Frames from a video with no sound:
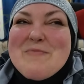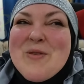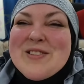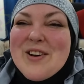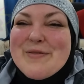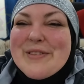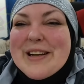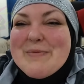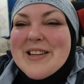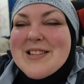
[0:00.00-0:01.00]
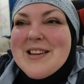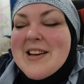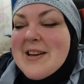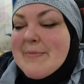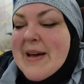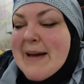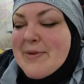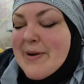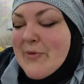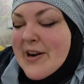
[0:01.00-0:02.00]
I'm always offering him things. Babe,
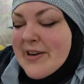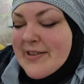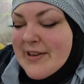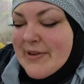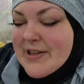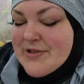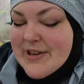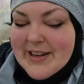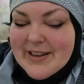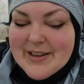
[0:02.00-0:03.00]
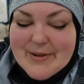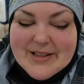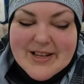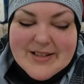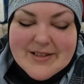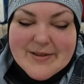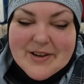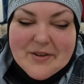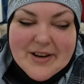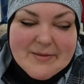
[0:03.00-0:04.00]
you want water? You want a drink? You want this? Are you hungry?